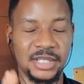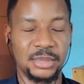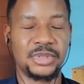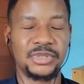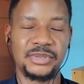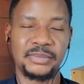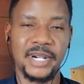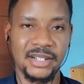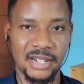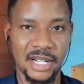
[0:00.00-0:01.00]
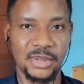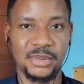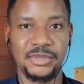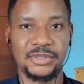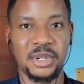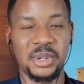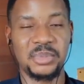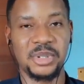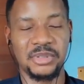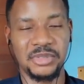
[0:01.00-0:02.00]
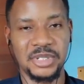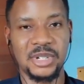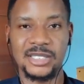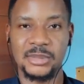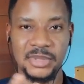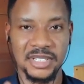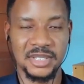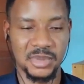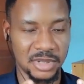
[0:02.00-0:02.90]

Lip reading: remove the background from your video and replace it